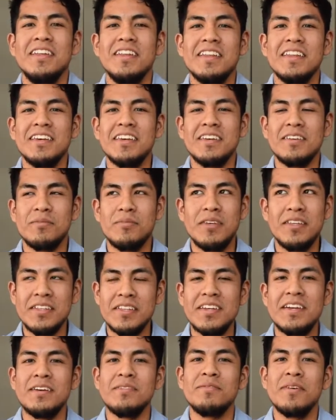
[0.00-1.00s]
like being
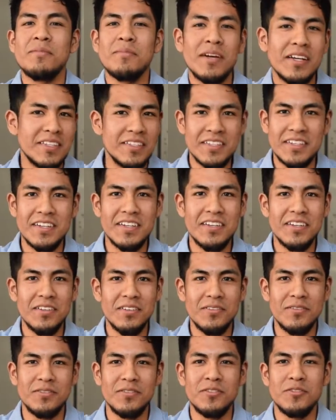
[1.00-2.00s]
there by
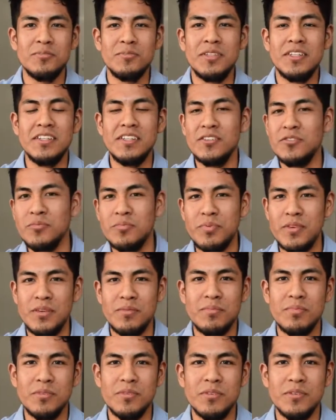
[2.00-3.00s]
myself, just meeting new
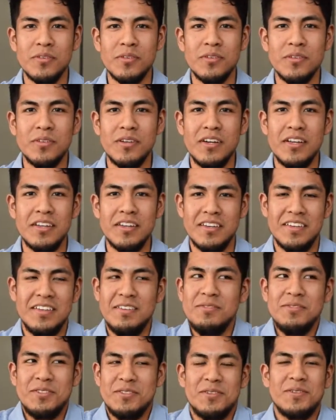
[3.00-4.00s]
people, and
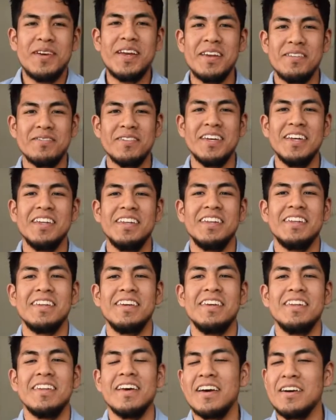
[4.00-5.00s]
it was great,
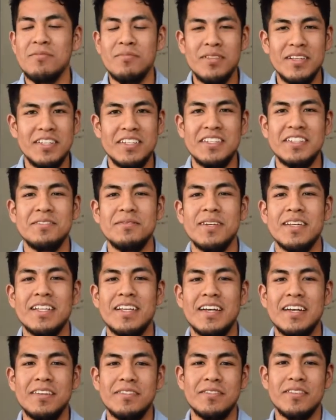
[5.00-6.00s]
man. And that completely changed my
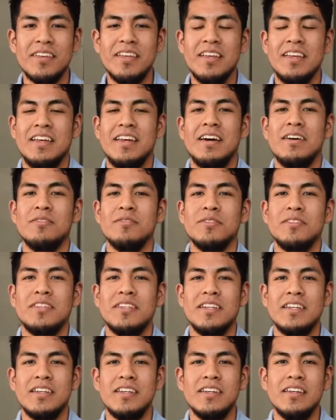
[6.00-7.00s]
life, I would
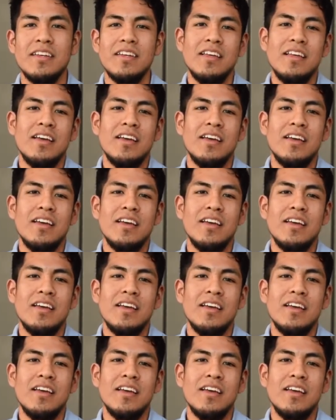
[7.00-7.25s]
say.